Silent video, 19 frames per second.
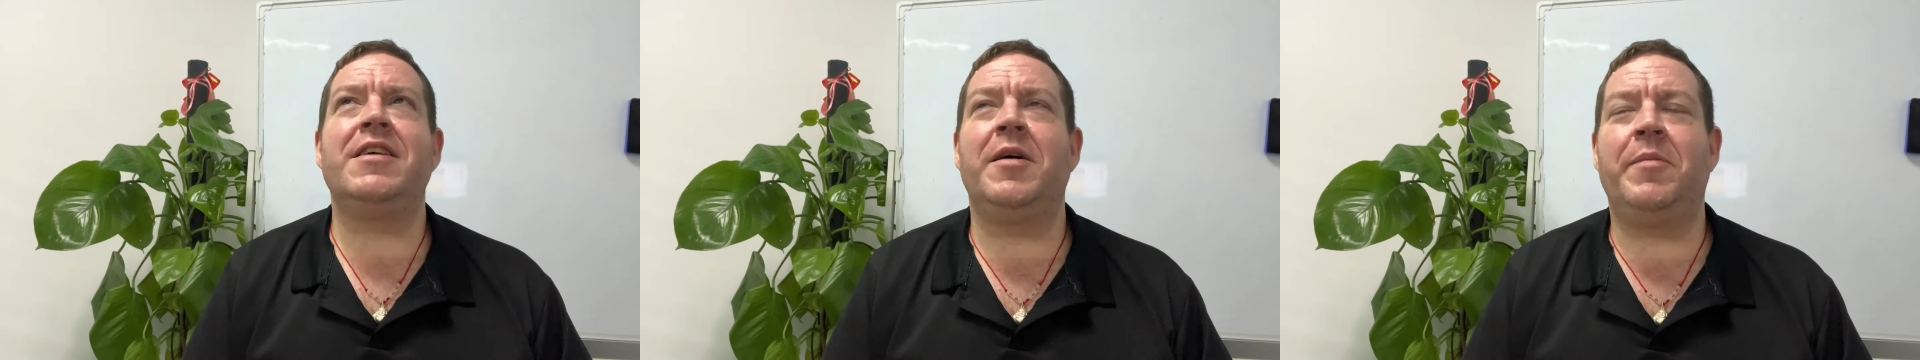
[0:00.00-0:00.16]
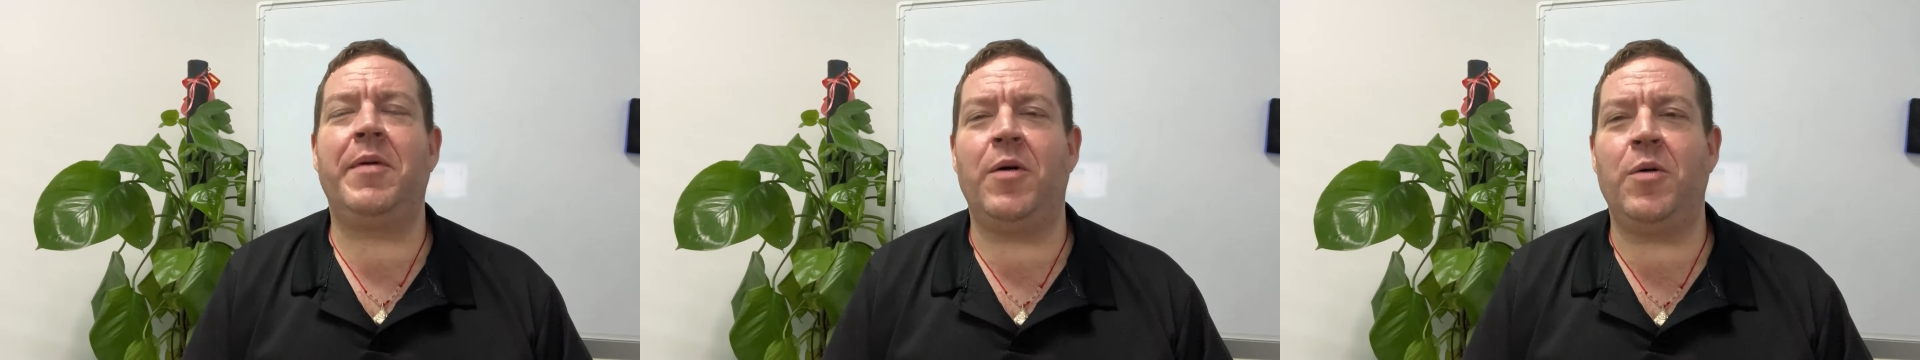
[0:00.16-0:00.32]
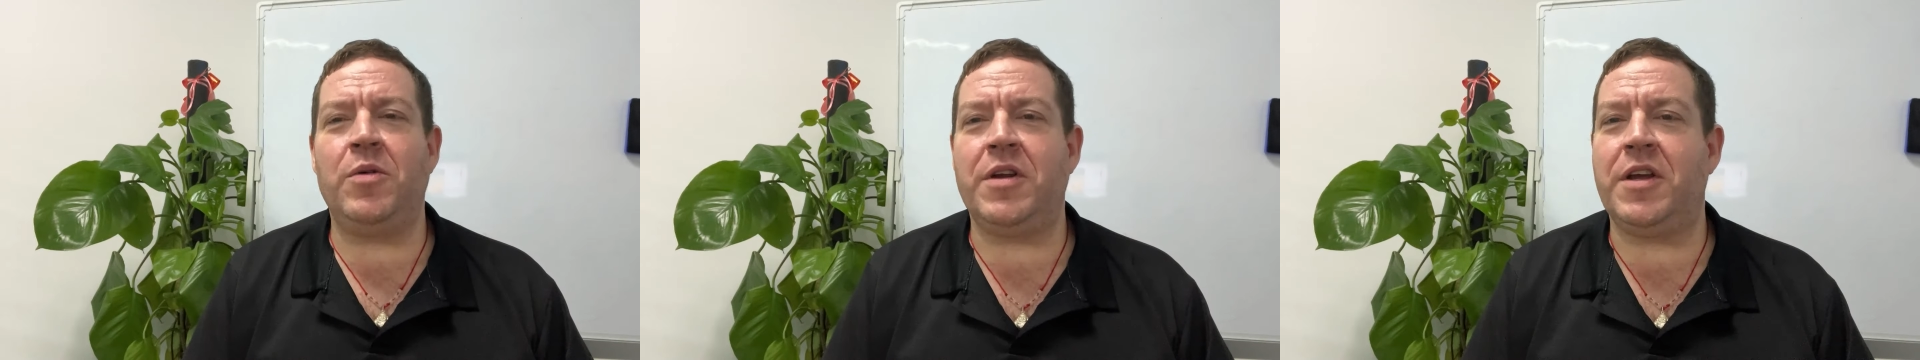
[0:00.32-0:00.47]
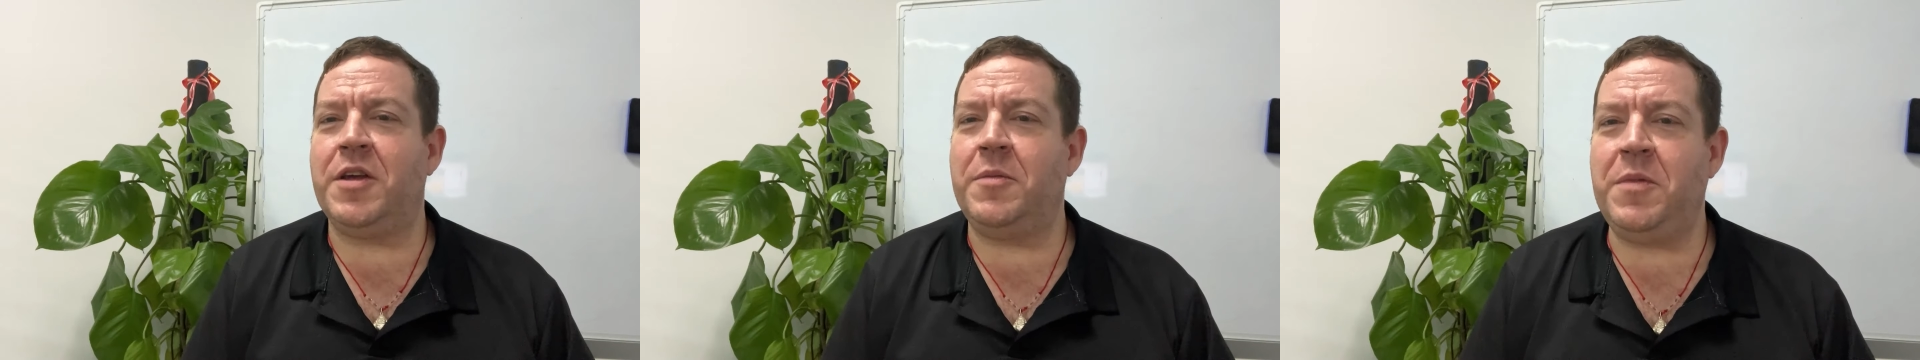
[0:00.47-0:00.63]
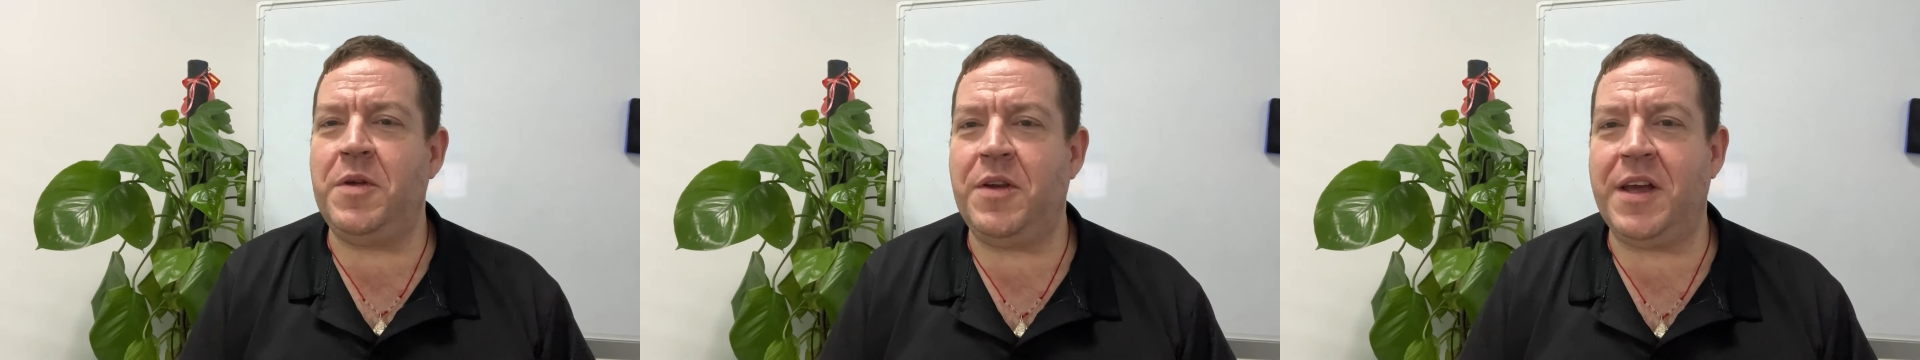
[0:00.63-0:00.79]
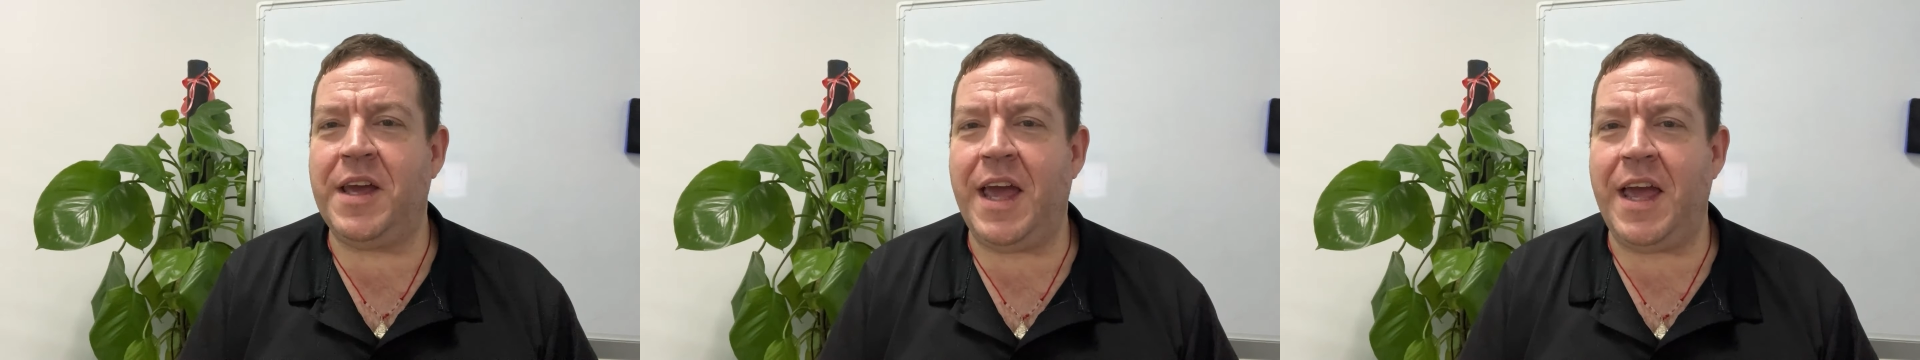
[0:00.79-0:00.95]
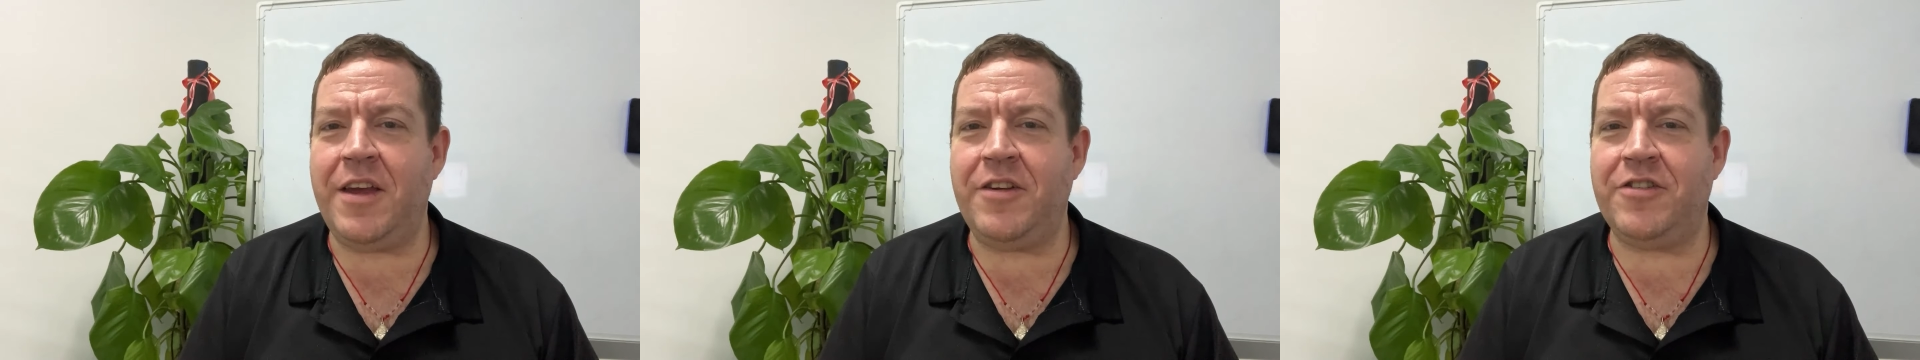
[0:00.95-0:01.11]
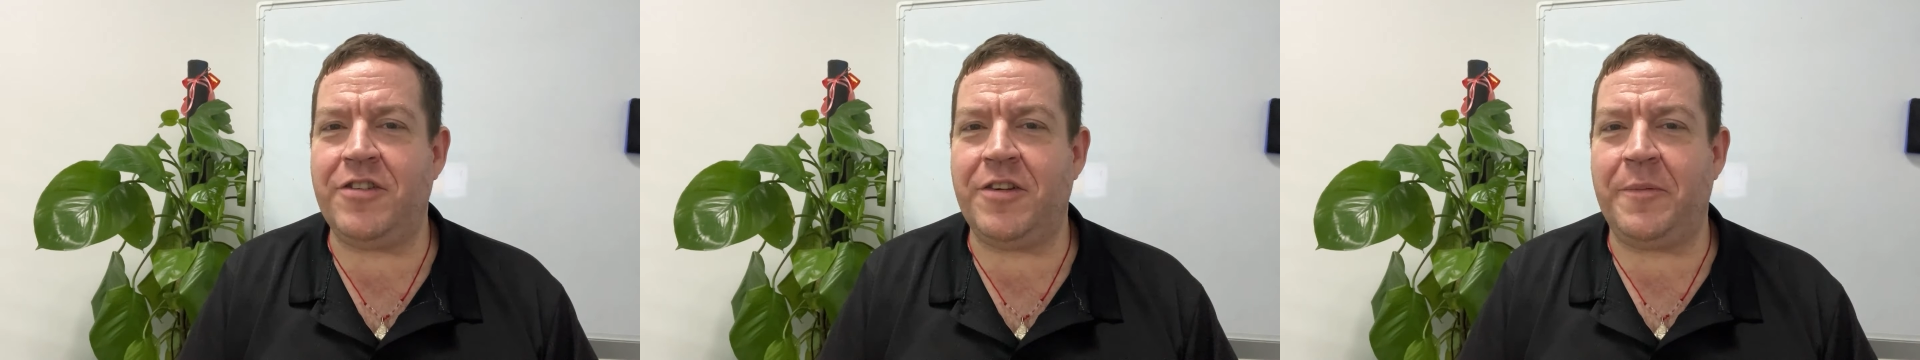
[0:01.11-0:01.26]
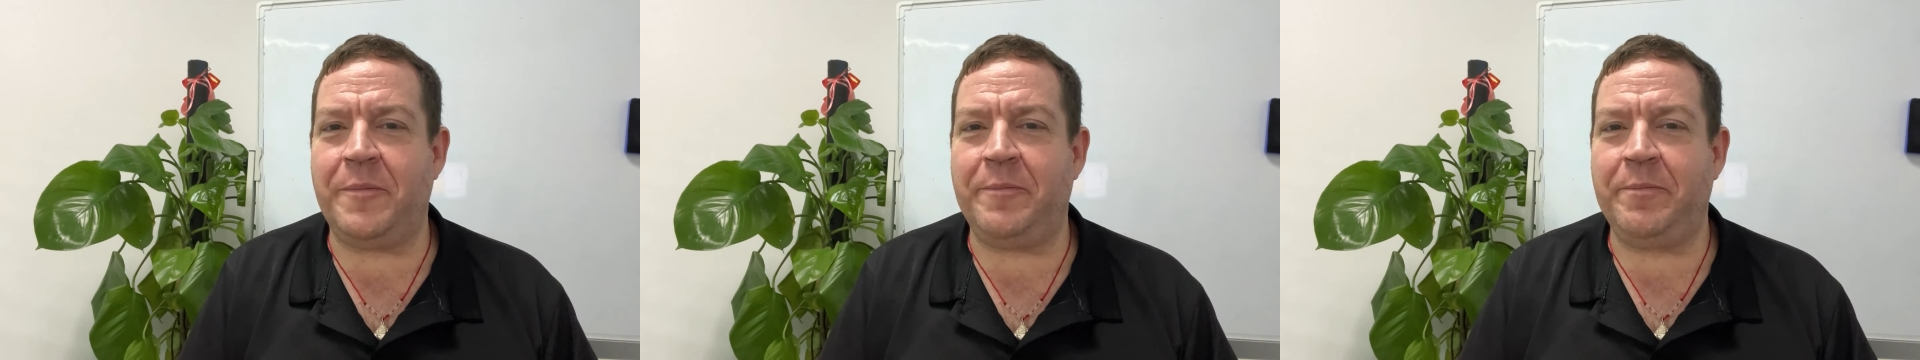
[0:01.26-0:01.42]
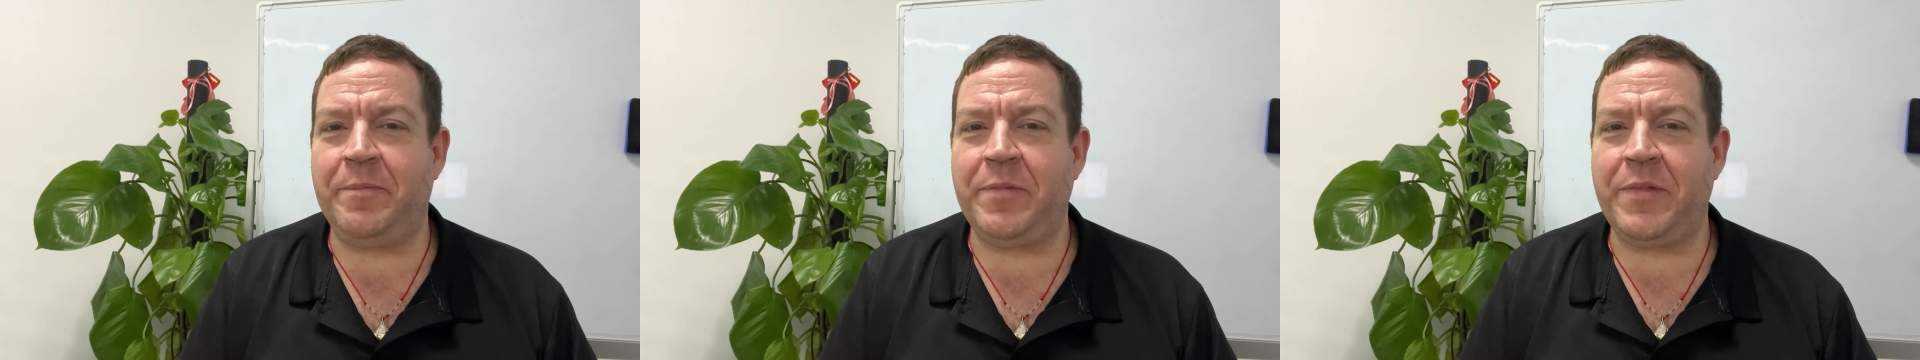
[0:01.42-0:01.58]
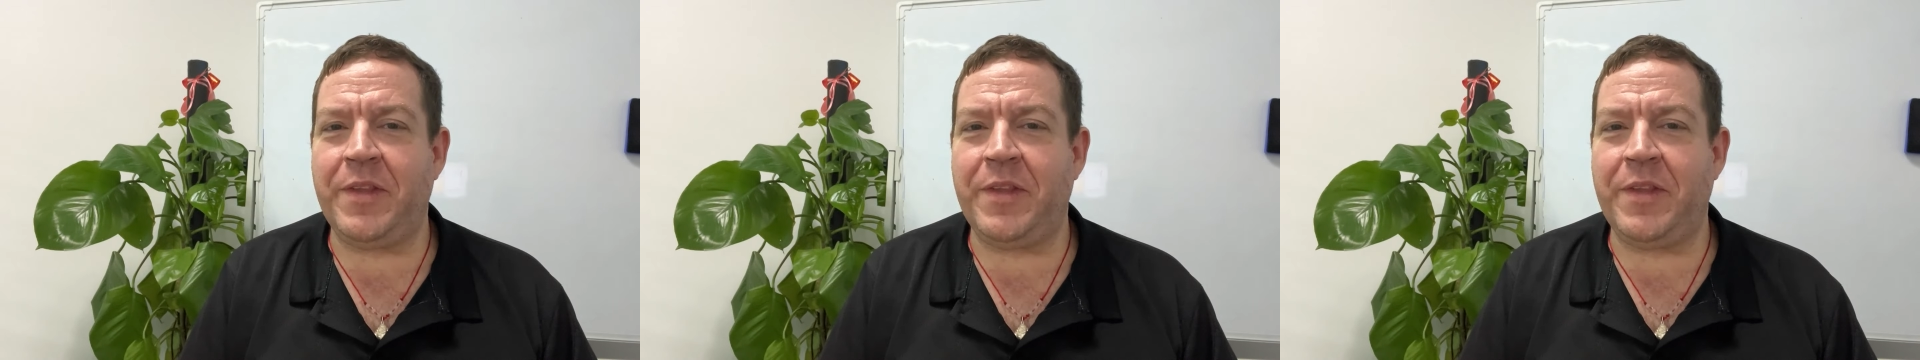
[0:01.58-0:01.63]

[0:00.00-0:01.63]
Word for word: about communication